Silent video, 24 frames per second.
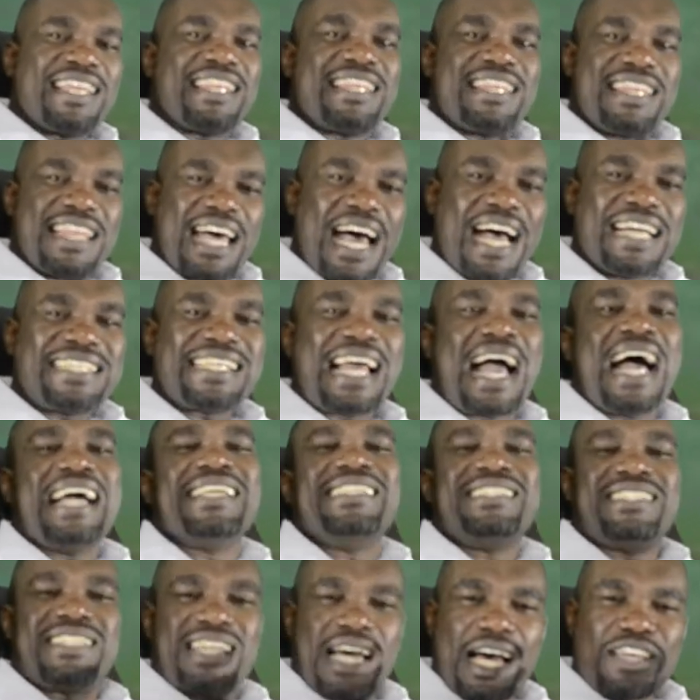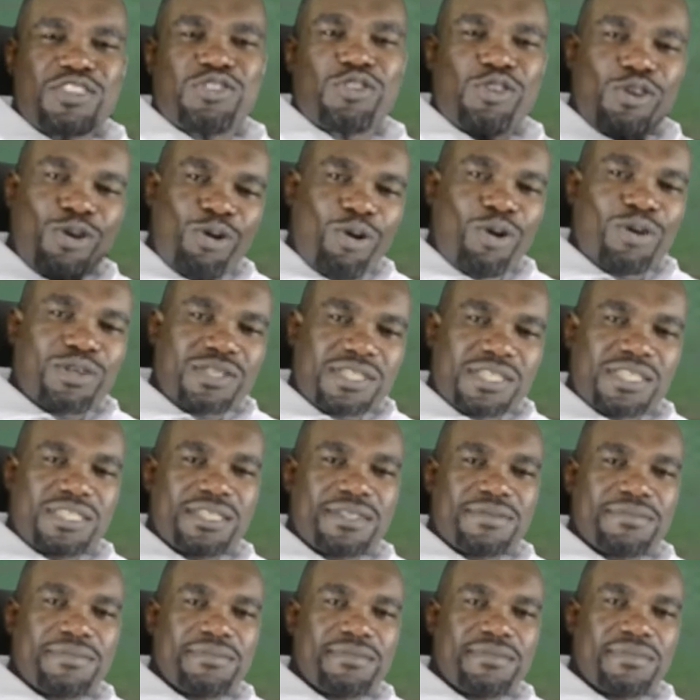that unjust
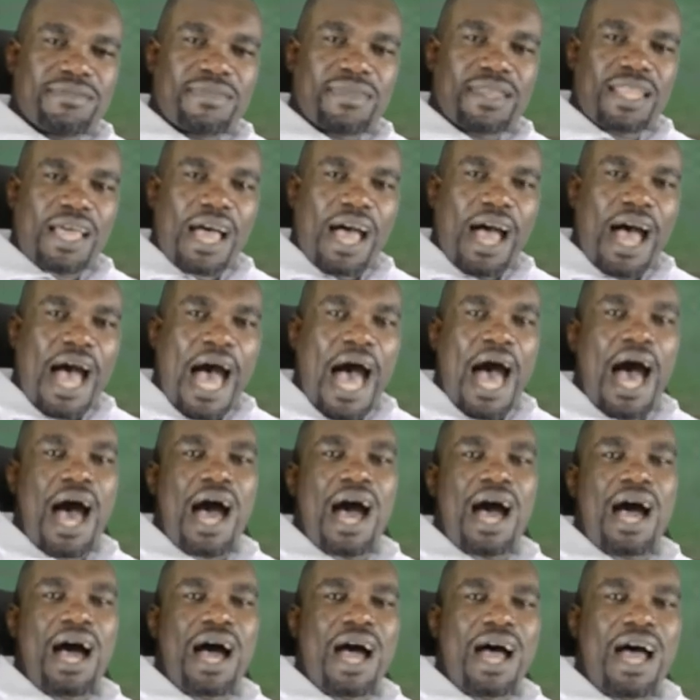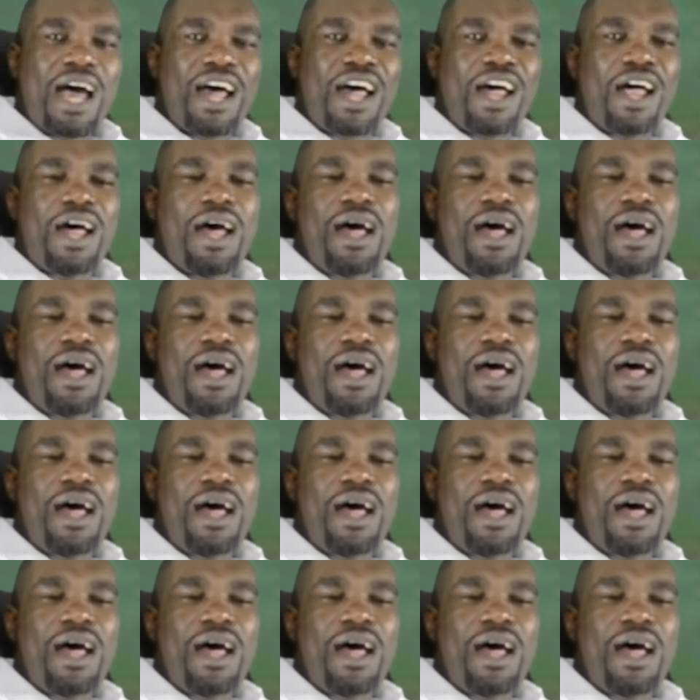laws are